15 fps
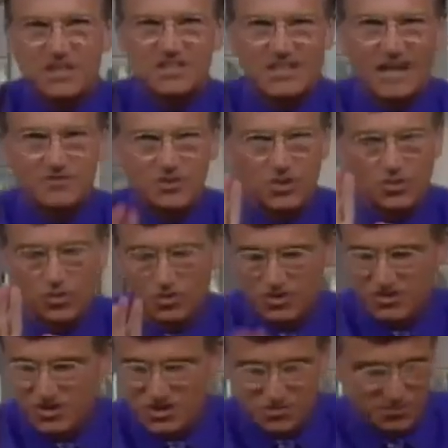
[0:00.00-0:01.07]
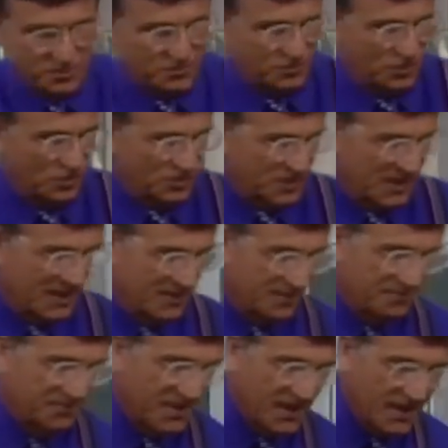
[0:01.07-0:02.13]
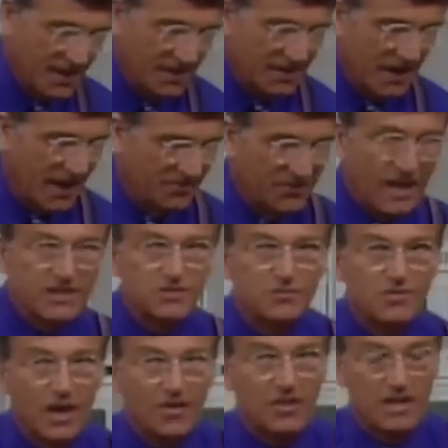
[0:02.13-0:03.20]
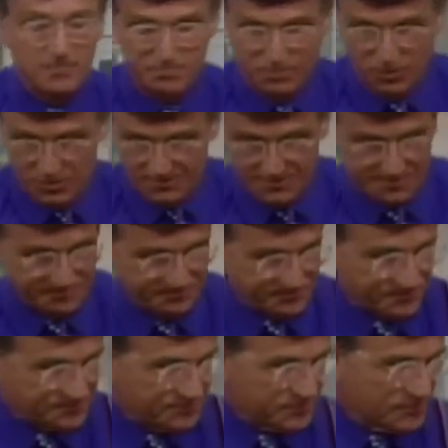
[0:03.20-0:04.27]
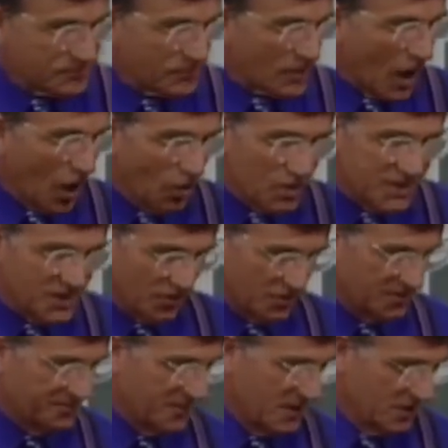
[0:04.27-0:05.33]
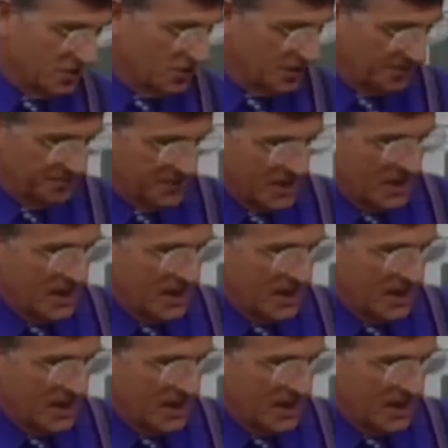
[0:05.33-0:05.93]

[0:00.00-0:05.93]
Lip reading: brings it up to 1/4 teaspoonful altogether. And that's very important. Okie doke. Good.